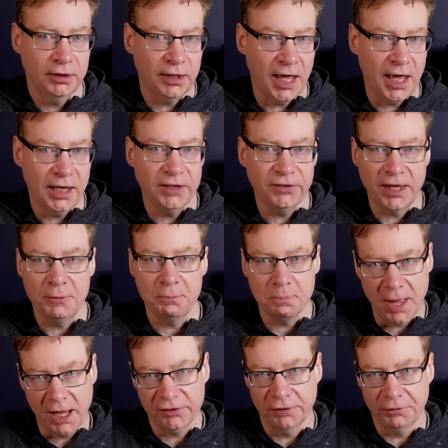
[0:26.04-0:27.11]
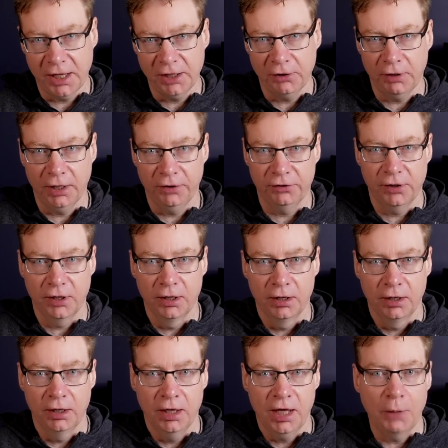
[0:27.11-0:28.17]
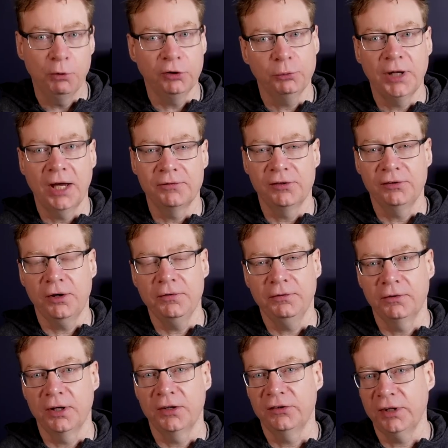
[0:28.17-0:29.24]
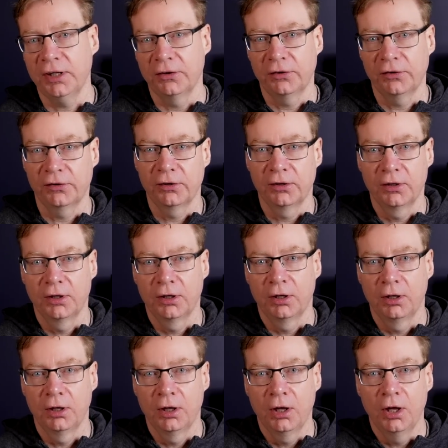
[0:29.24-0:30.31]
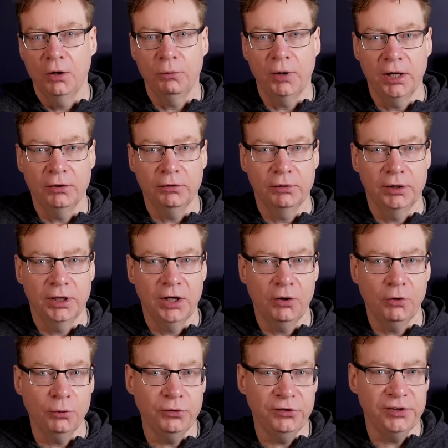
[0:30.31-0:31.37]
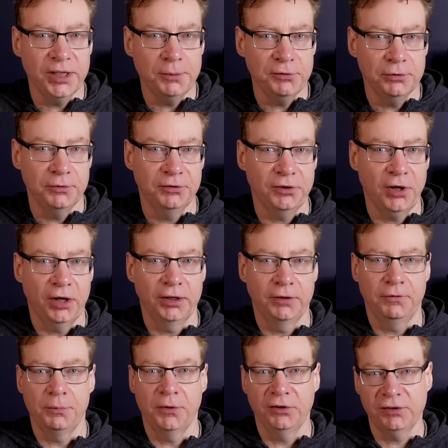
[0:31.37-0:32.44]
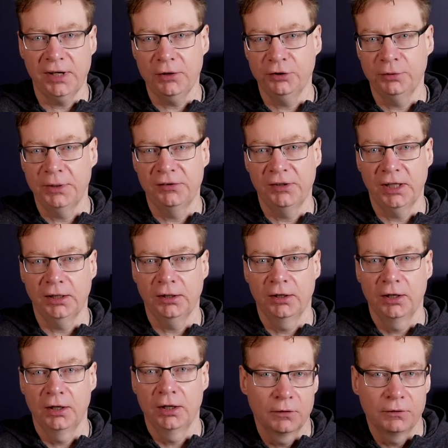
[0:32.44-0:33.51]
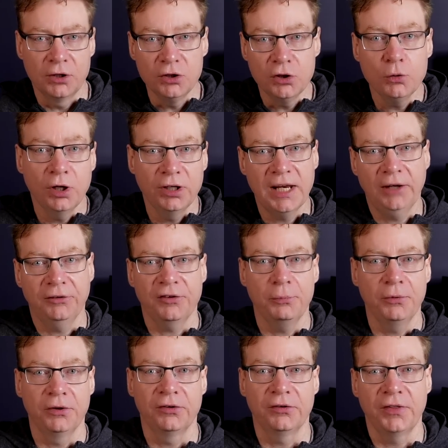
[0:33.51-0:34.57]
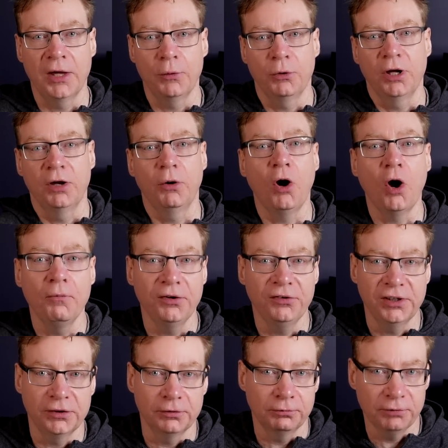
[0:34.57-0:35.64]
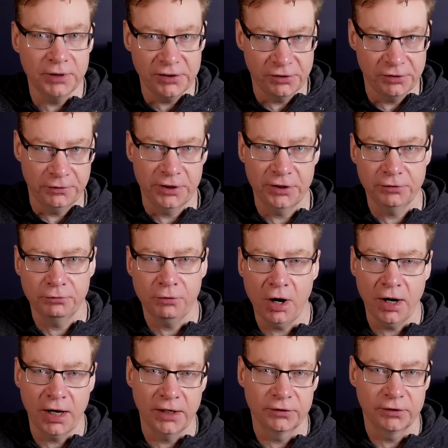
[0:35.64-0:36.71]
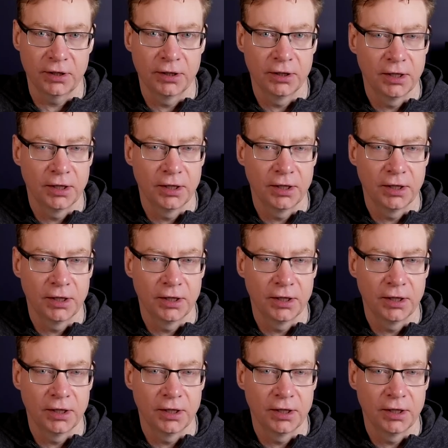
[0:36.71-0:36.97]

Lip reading: That is a massive increase, and what do we have to show for it since? Well, it all seemed to have started from the shareholder meeting. The new announcements there were are obviously the reasons for this rise.